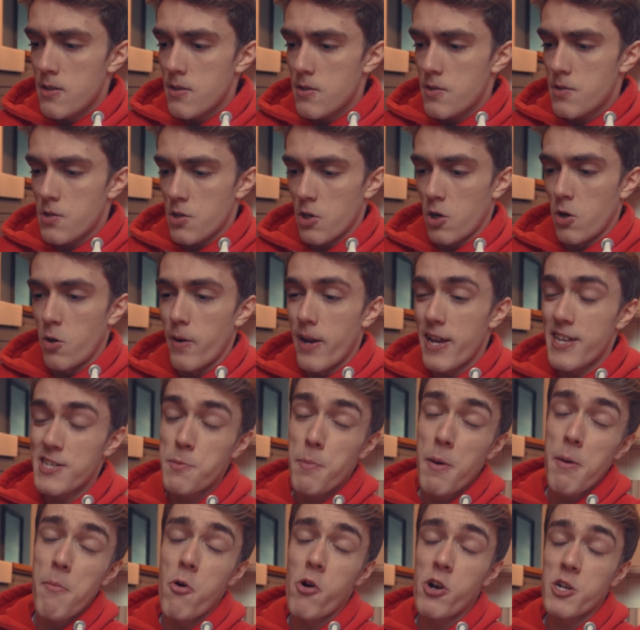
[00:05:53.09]
So it's
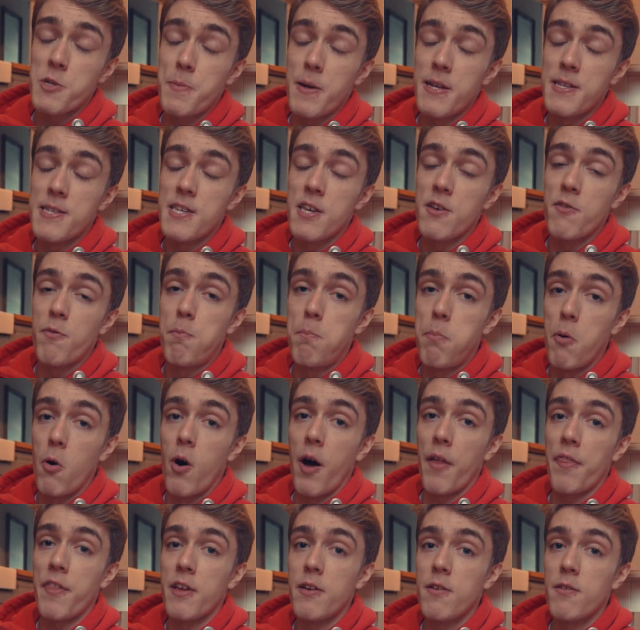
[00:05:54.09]
a bit more expensive,
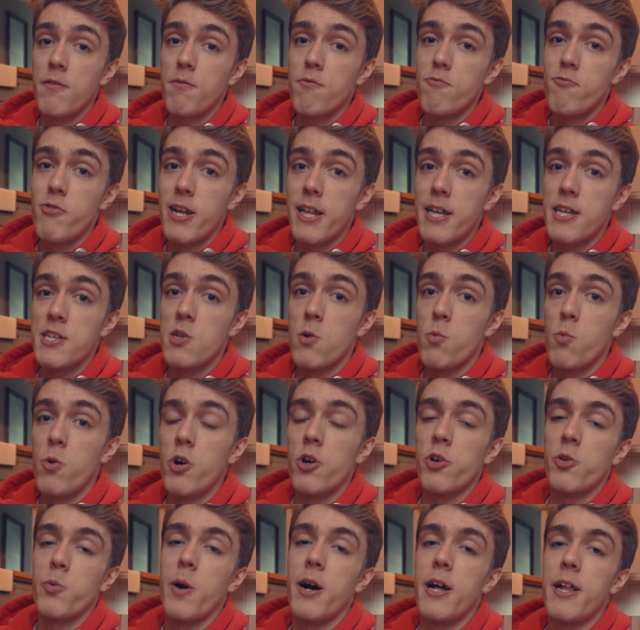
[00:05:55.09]
but I think really it's a
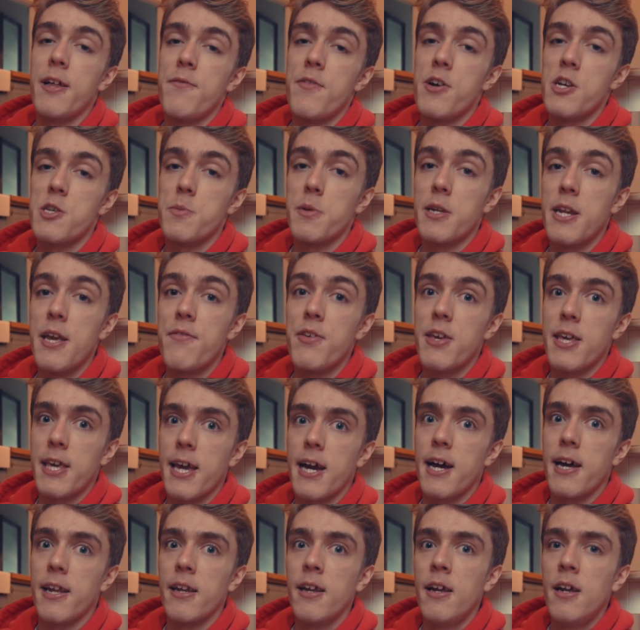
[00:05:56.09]
worthwhile investment if you
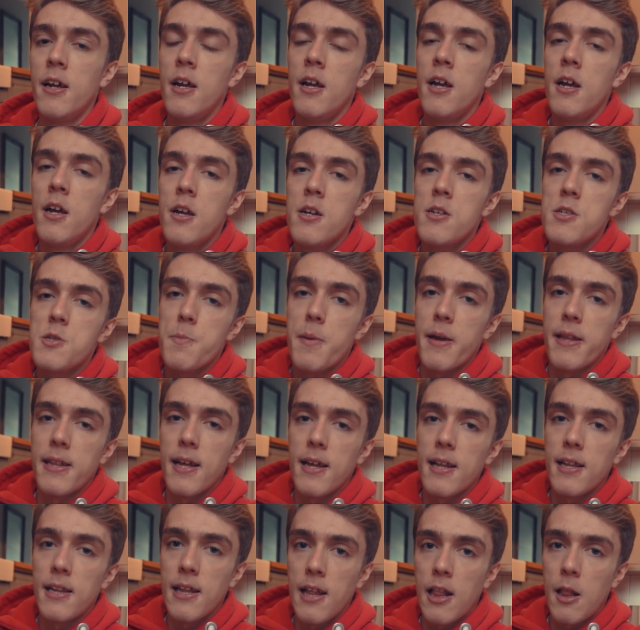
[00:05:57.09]
can spend
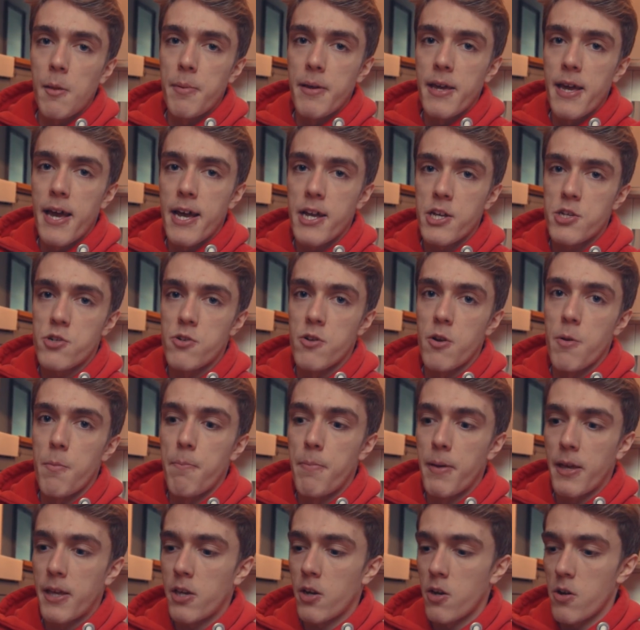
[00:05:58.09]
that little bit extra,
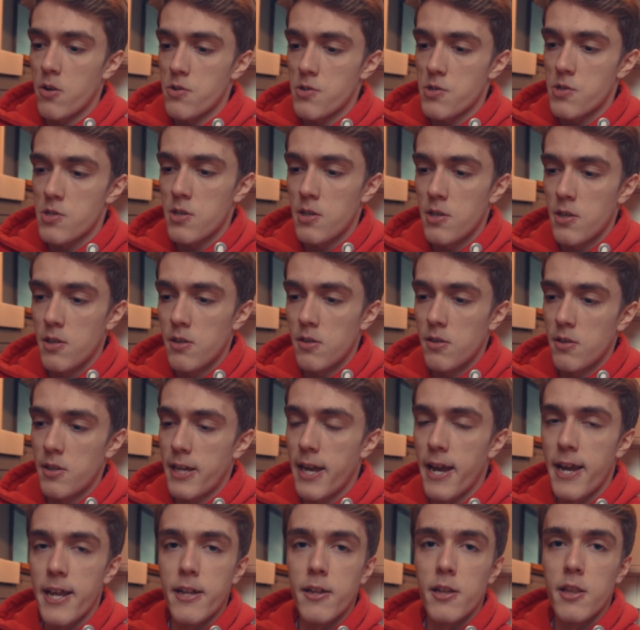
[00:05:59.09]
because you're
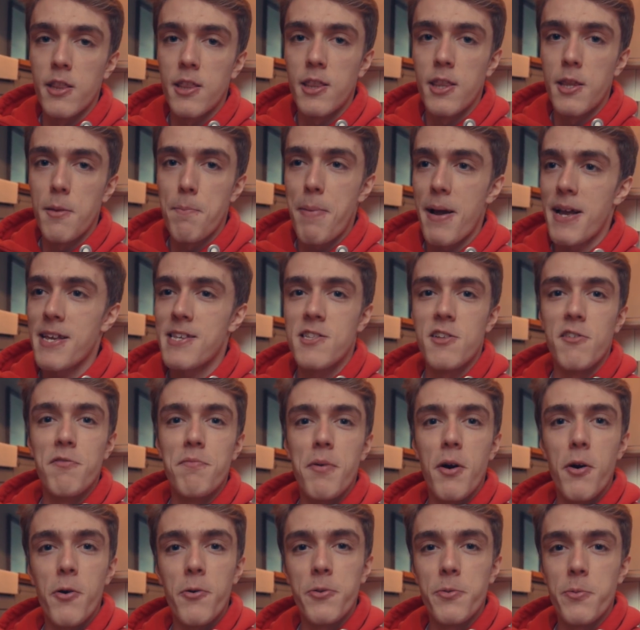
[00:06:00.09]
getting the best of
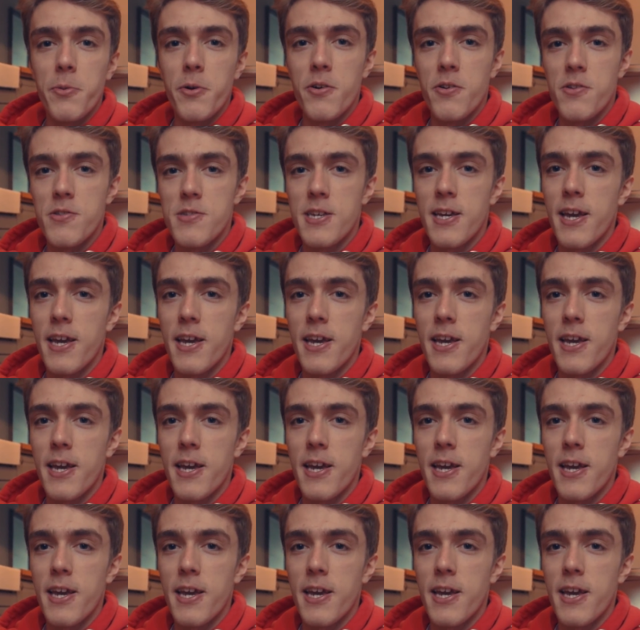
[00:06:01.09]
both worlds.